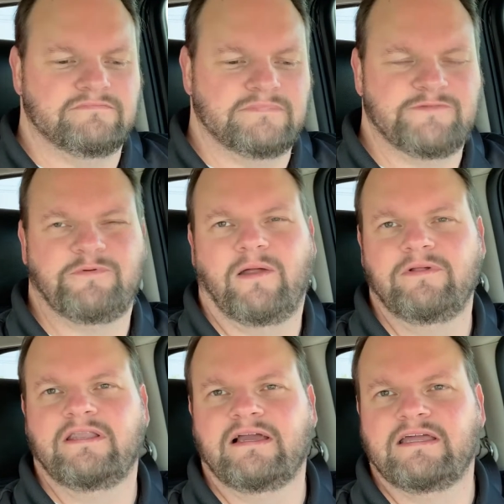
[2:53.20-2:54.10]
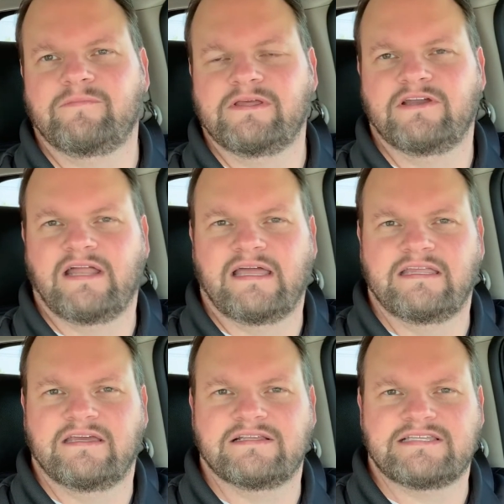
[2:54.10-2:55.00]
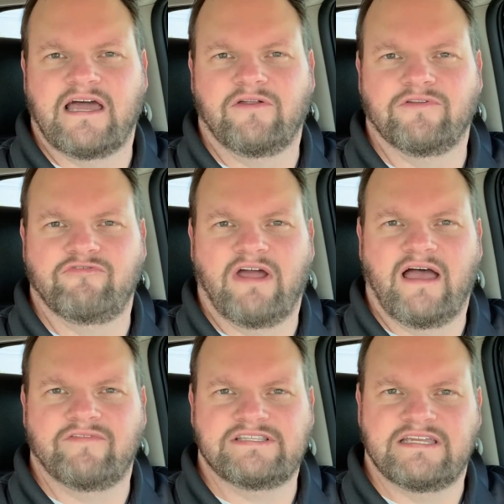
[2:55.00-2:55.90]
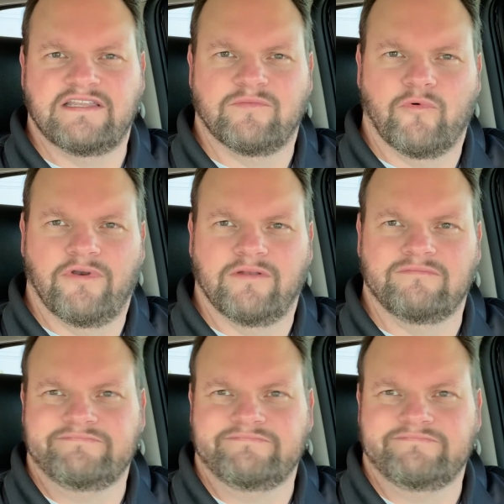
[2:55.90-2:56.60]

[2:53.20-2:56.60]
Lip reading: It's probably not going to be a good idea to sign on and drive at 10 in the morning.